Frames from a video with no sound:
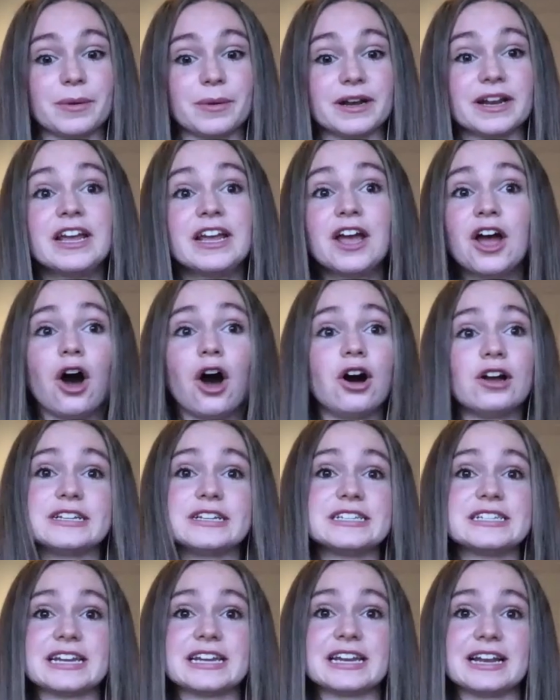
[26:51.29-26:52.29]
But
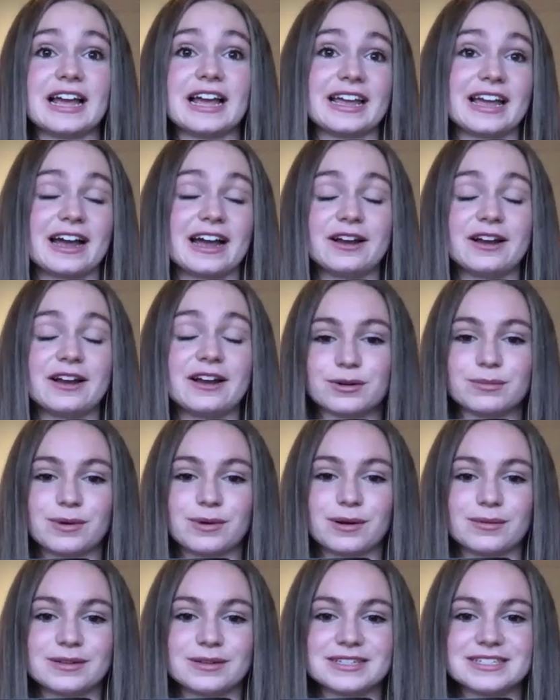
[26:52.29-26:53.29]
honestly, like, I know
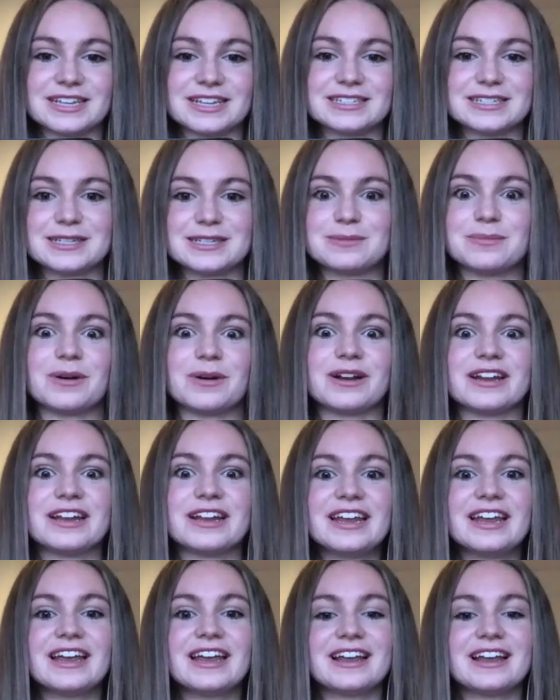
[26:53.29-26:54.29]
everyone probably says this,
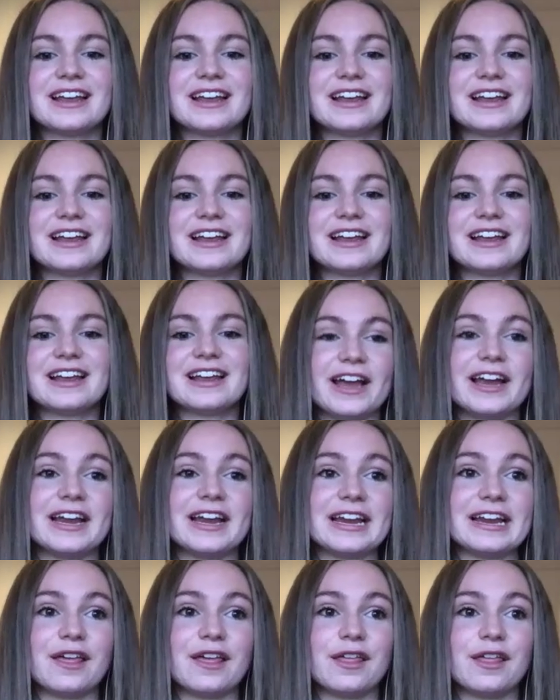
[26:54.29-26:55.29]
but
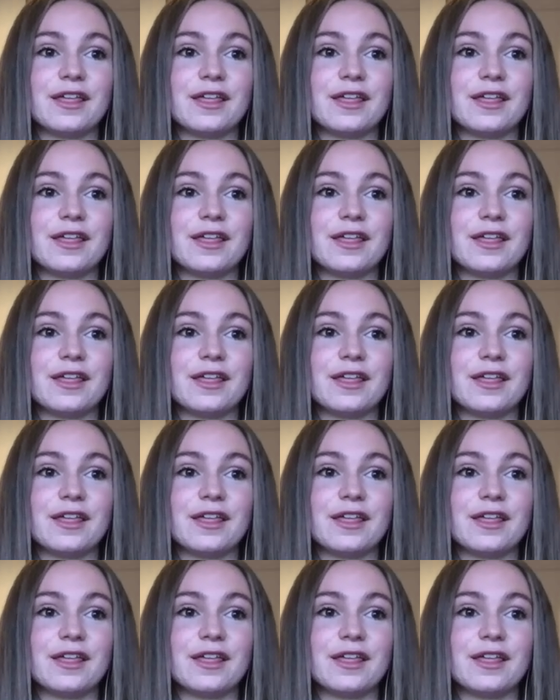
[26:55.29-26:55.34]
I